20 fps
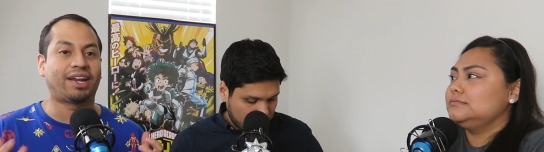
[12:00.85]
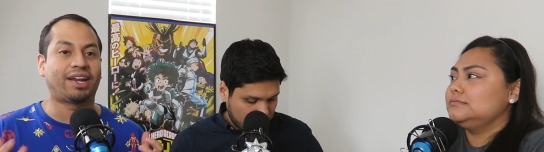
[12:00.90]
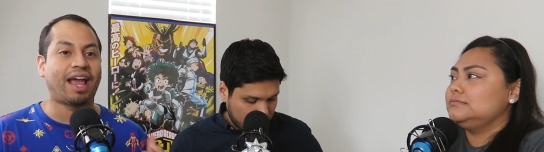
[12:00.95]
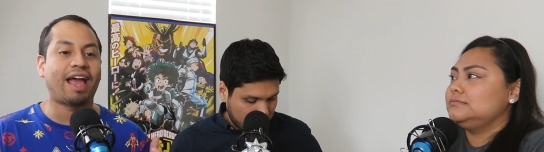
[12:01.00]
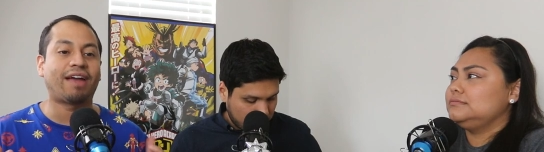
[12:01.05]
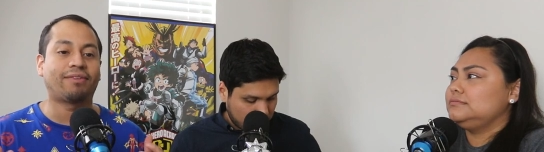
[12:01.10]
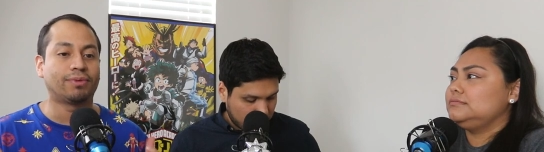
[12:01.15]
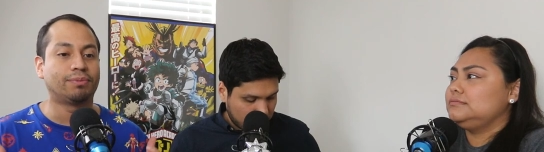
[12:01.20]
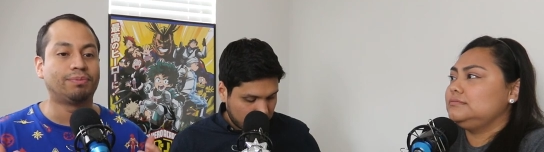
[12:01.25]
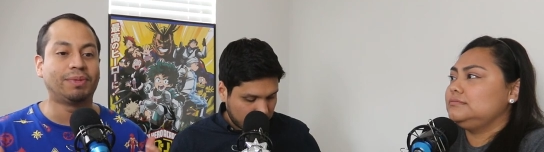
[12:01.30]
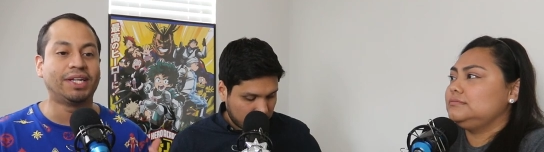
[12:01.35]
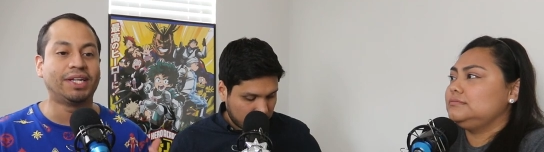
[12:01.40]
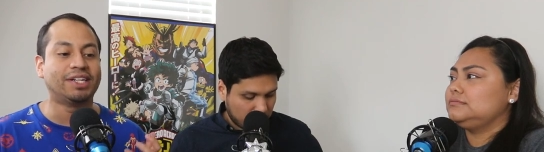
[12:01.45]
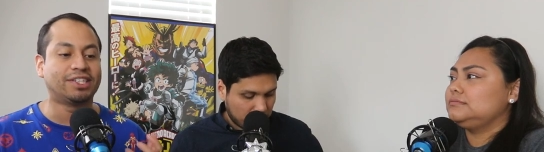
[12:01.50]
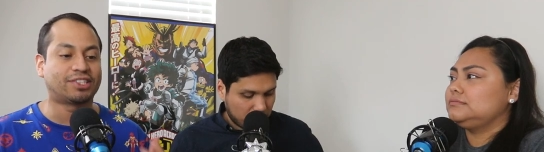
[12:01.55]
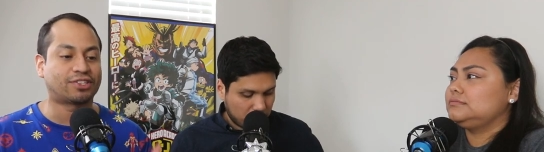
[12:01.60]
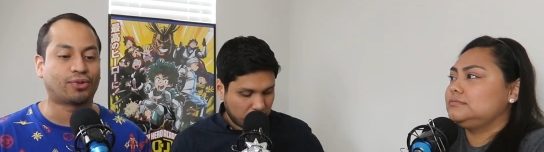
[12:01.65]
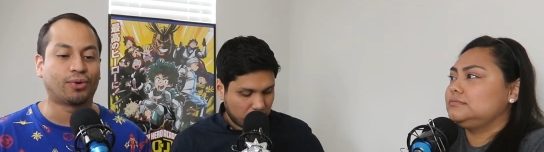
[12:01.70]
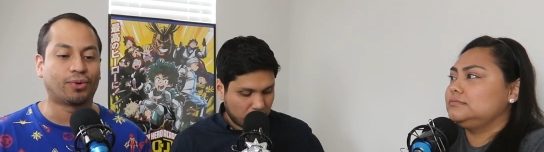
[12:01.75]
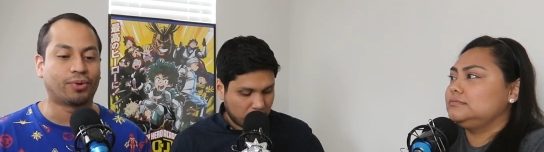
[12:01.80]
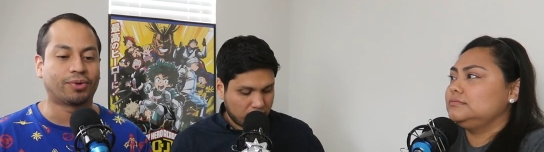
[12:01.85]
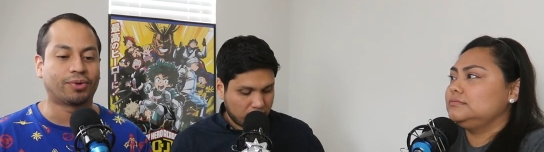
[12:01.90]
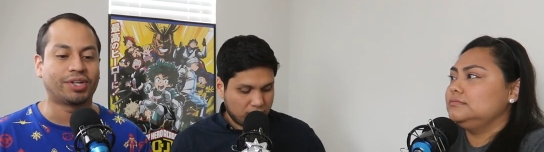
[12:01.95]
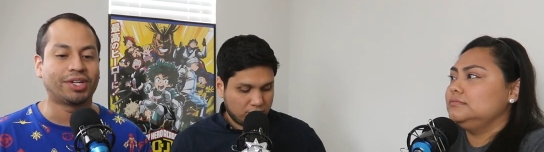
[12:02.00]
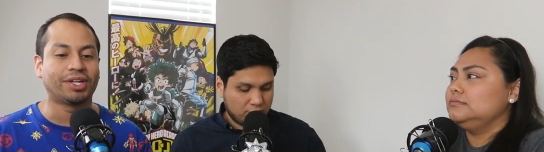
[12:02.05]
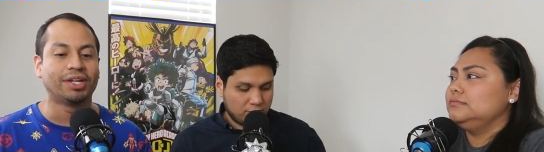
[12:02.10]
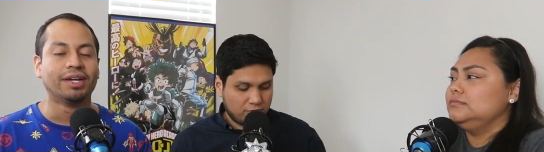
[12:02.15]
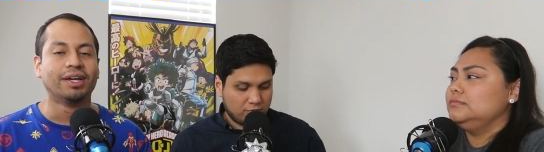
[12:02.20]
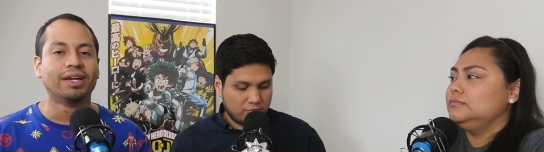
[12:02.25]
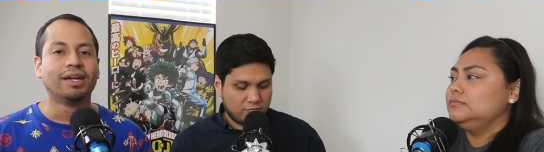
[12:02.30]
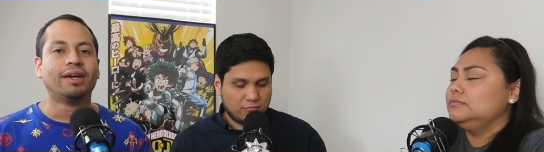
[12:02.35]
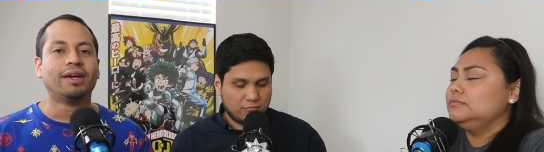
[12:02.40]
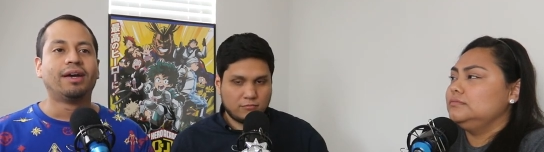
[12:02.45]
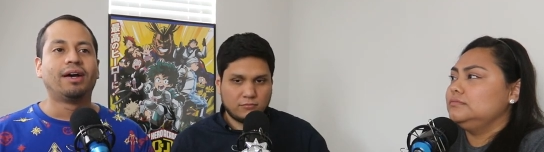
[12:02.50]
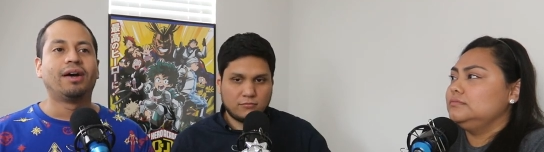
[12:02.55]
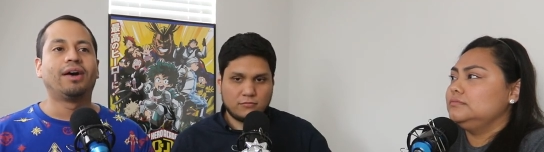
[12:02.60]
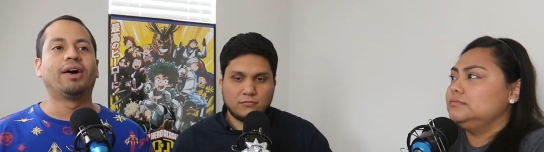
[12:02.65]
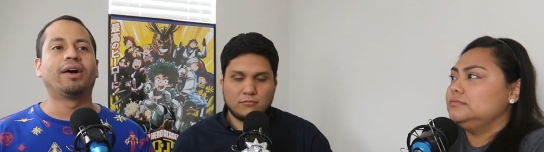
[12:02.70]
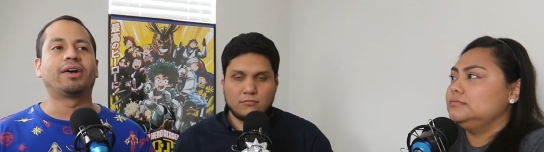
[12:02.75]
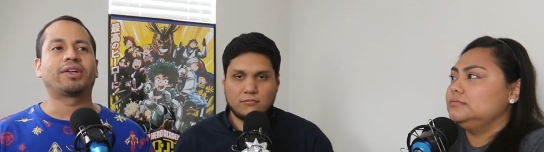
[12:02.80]
Speaker 1: gonna have a meaty story.
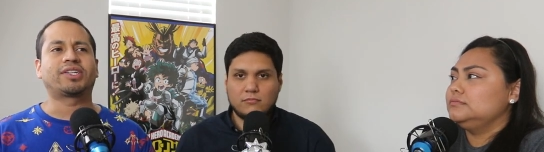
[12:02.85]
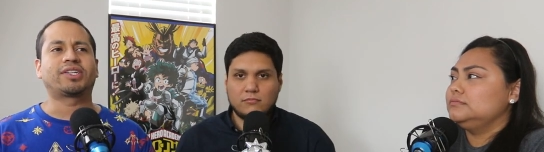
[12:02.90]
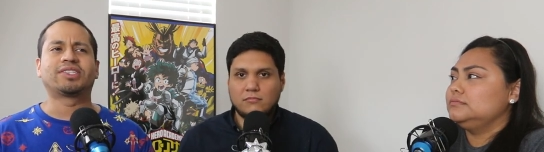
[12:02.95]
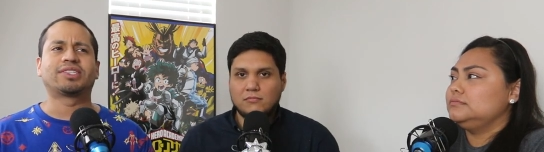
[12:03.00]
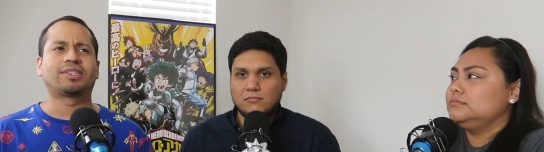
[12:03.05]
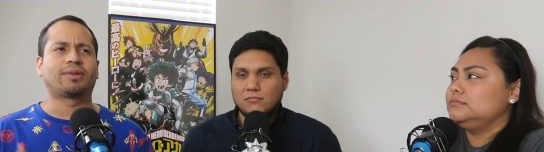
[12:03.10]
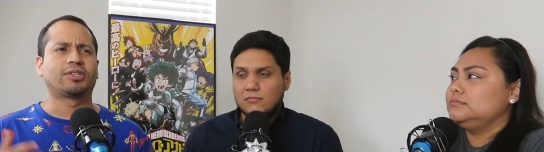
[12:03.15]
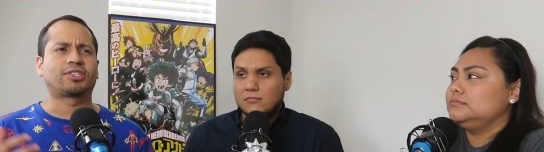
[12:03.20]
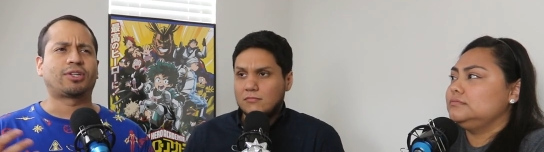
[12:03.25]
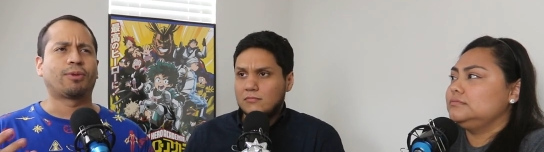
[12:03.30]
Cause